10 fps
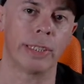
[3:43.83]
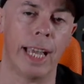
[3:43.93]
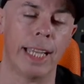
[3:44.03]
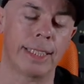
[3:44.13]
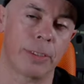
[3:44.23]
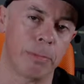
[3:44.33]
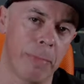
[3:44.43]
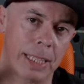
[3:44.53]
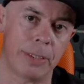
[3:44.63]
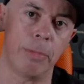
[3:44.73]
that is
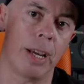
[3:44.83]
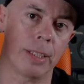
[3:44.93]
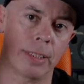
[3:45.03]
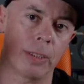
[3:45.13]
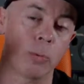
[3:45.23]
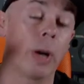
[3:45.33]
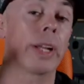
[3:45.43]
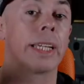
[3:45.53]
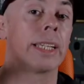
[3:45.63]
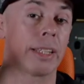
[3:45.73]
maximizing what I can